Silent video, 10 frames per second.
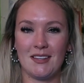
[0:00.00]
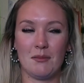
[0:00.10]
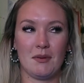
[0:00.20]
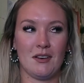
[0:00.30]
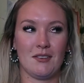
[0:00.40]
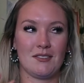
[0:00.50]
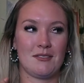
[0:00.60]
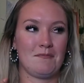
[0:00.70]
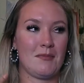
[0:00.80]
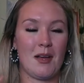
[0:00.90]
it
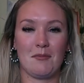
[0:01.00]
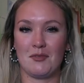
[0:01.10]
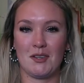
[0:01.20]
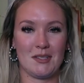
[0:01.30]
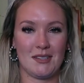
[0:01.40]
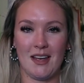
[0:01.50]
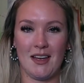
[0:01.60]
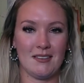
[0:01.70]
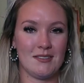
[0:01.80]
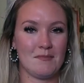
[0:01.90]
appears I'm just
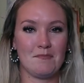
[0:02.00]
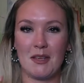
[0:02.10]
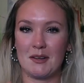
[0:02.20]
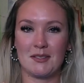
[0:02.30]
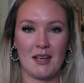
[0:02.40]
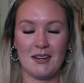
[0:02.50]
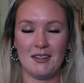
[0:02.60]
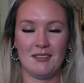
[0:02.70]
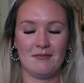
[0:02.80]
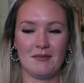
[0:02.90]
as
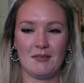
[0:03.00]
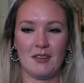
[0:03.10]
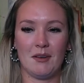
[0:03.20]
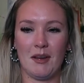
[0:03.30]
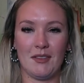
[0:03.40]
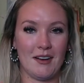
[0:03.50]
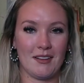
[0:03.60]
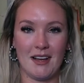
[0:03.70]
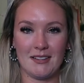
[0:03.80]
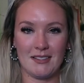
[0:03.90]
excited about that
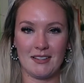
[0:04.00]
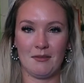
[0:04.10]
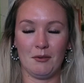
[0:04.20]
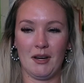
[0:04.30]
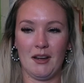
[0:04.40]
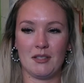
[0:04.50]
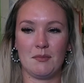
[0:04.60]
class as everyone else.